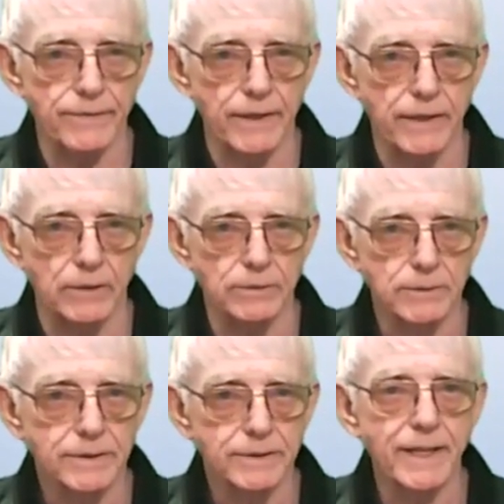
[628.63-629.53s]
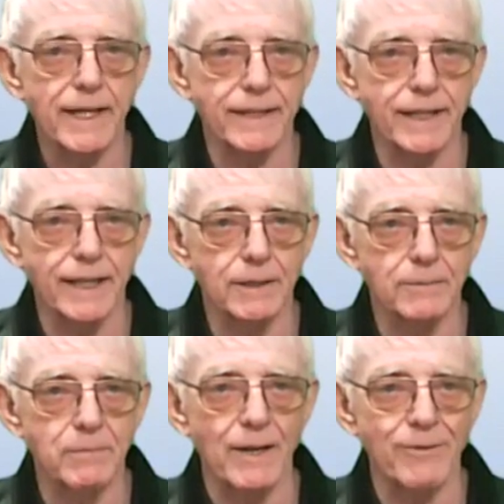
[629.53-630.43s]
video. Take care.
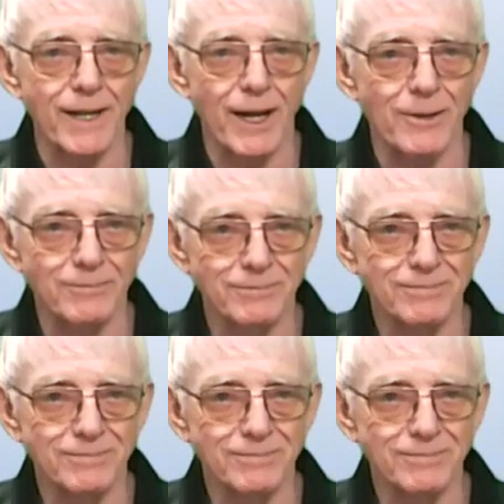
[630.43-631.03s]
Bye for now.